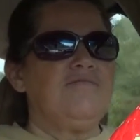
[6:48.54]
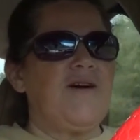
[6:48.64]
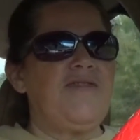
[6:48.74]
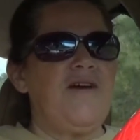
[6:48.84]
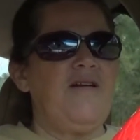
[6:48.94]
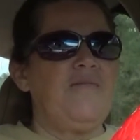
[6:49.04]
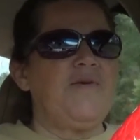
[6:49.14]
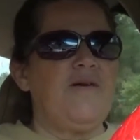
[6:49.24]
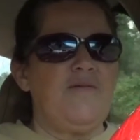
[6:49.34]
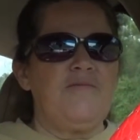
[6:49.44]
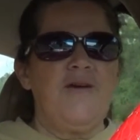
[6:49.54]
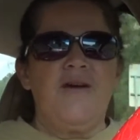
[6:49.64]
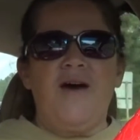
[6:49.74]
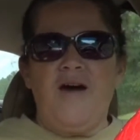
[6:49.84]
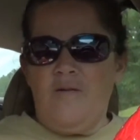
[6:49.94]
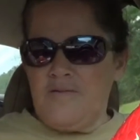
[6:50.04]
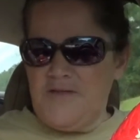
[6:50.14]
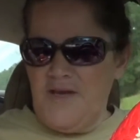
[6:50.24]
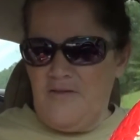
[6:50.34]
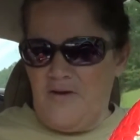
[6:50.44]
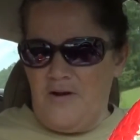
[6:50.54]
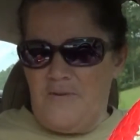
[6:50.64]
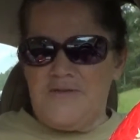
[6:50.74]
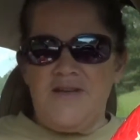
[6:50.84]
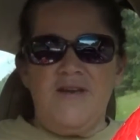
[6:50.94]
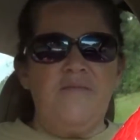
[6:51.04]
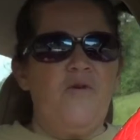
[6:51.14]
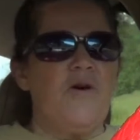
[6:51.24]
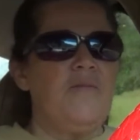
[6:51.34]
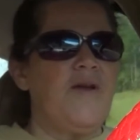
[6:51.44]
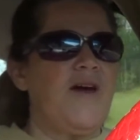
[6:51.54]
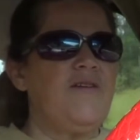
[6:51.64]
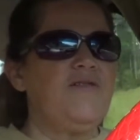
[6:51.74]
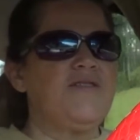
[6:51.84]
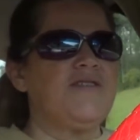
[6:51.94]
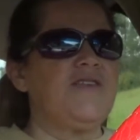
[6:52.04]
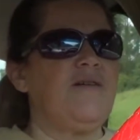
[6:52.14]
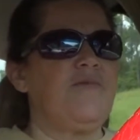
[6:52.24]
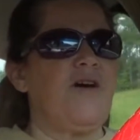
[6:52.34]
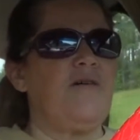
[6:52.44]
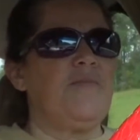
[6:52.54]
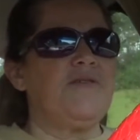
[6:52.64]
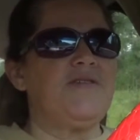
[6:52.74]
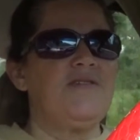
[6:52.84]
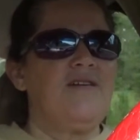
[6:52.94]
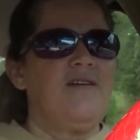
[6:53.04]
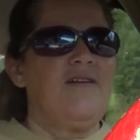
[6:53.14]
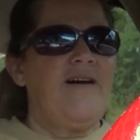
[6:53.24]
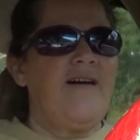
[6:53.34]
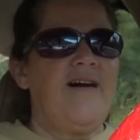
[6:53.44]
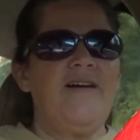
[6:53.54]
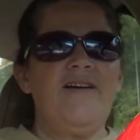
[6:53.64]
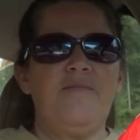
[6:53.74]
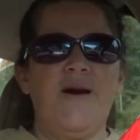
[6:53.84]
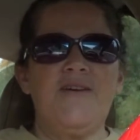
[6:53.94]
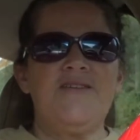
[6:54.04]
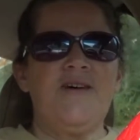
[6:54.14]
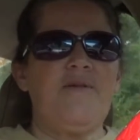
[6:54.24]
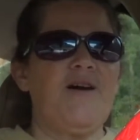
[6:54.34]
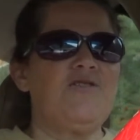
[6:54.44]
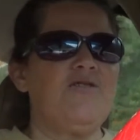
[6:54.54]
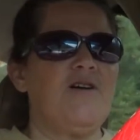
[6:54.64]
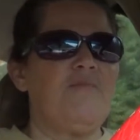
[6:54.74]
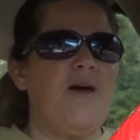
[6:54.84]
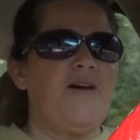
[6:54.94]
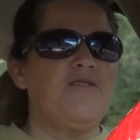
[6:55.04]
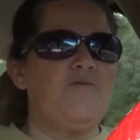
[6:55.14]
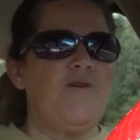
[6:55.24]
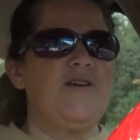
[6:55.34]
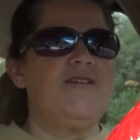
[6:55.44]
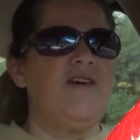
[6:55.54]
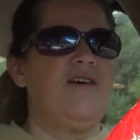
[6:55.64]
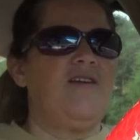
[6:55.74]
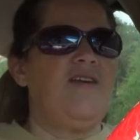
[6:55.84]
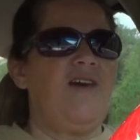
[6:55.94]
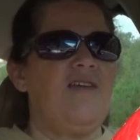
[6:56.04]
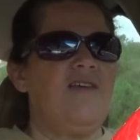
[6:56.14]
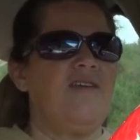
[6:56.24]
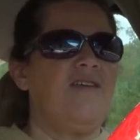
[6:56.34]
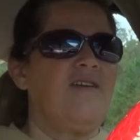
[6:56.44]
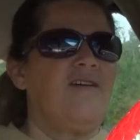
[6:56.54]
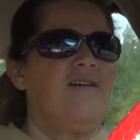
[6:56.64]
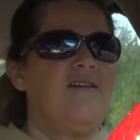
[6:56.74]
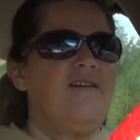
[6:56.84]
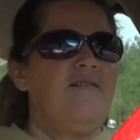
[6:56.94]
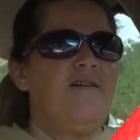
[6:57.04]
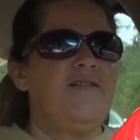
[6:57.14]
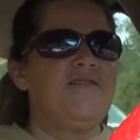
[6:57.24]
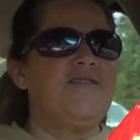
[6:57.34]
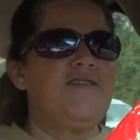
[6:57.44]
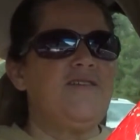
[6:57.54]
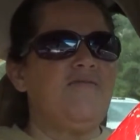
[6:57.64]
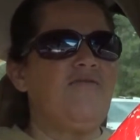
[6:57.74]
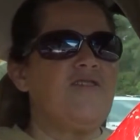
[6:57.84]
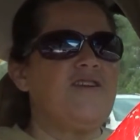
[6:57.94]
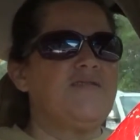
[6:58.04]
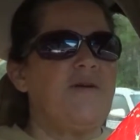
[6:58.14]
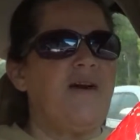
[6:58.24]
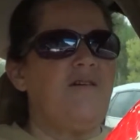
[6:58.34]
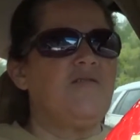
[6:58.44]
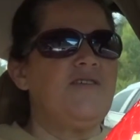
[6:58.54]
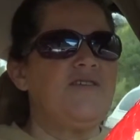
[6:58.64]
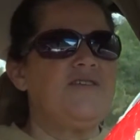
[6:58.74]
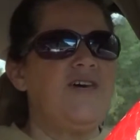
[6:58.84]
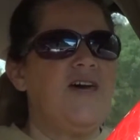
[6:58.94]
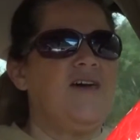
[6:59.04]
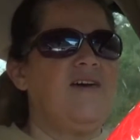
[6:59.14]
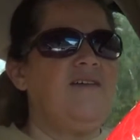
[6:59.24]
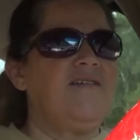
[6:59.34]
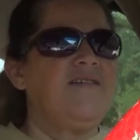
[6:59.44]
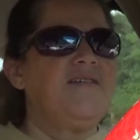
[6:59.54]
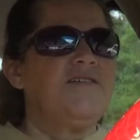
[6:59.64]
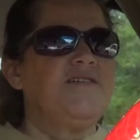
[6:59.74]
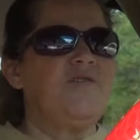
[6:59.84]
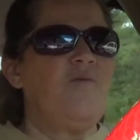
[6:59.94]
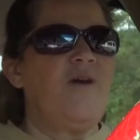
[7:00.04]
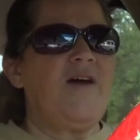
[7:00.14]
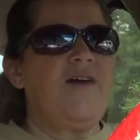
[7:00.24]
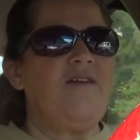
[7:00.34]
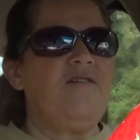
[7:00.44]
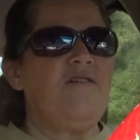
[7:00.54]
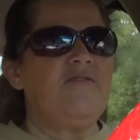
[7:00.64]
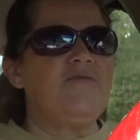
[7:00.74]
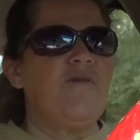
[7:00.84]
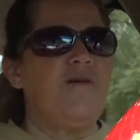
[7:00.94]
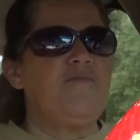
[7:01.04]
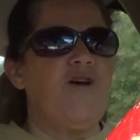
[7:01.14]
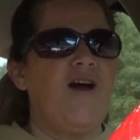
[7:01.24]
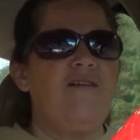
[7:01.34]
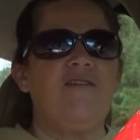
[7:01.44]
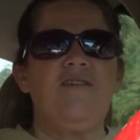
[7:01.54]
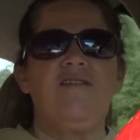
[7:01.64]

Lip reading: My therapist, I don't see a therapist anymore, but I used to see a therapist. I got hit by a semi-truck back in 2010, and it still freaks me out to this day. So when I get nervous when I'm driving,